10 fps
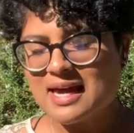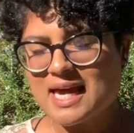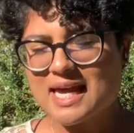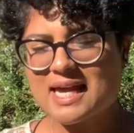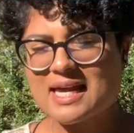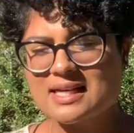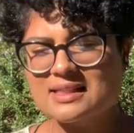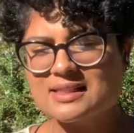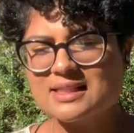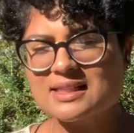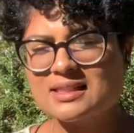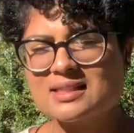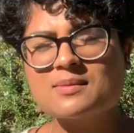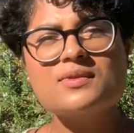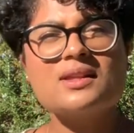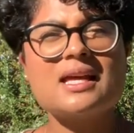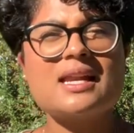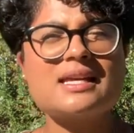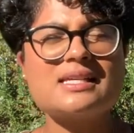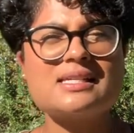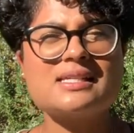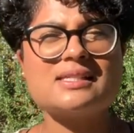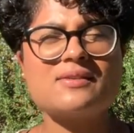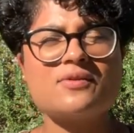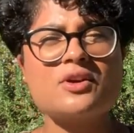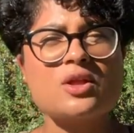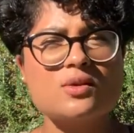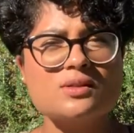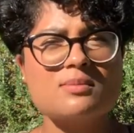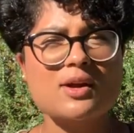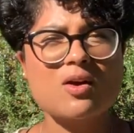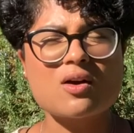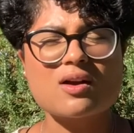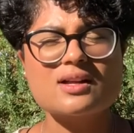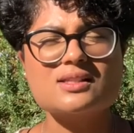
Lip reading: And this is something that is very close to my heart.